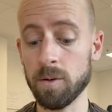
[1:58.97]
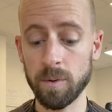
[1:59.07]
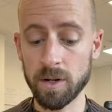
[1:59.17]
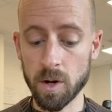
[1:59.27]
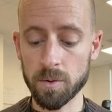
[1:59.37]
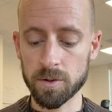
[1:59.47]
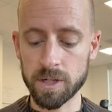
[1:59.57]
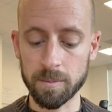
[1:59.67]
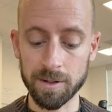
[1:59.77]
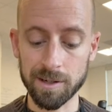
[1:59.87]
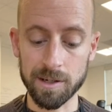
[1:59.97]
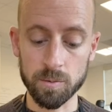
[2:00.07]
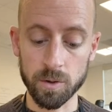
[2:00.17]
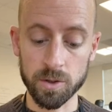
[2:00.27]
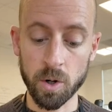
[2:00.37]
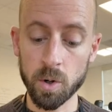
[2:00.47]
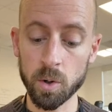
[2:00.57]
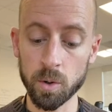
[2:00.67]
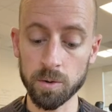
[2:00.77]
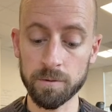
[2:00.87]
We know they're similar because we're
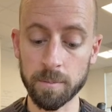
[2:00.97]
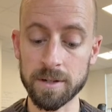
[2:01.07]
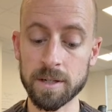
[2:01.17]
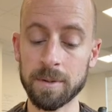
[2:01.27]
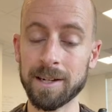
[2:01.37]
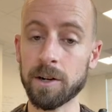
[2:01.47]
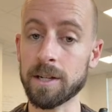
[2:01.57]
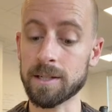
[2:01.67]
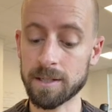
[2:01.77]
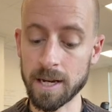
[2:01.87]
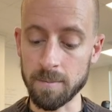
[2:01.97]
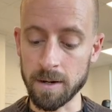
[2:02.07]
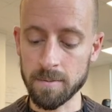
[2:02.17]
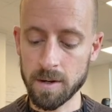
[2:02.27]
told from the similarity statement.